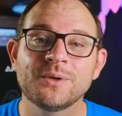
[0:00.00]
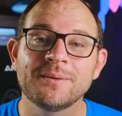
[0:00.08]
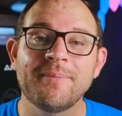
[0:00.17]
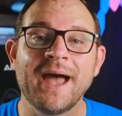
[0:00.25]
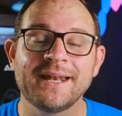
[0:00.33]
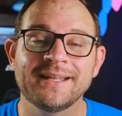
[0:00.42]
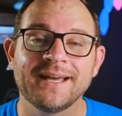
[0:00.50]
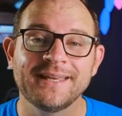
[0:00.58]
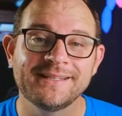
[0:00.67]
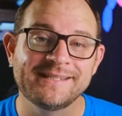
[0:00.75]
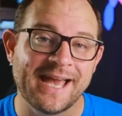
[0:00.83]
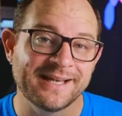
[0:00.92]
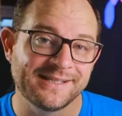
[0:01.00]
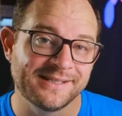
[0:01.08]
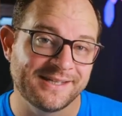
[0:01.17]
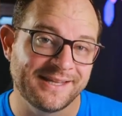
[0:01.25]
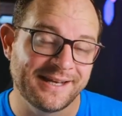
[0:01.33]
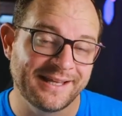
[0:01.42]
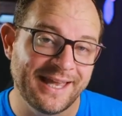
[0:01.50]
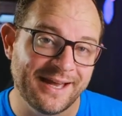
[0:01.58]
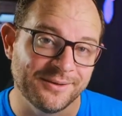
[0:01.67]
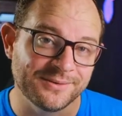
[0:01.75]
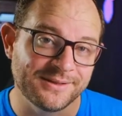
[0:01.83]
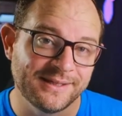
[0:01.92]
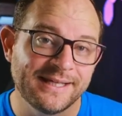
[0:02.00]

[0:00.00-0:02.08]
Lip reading: bad guy gets access to that account?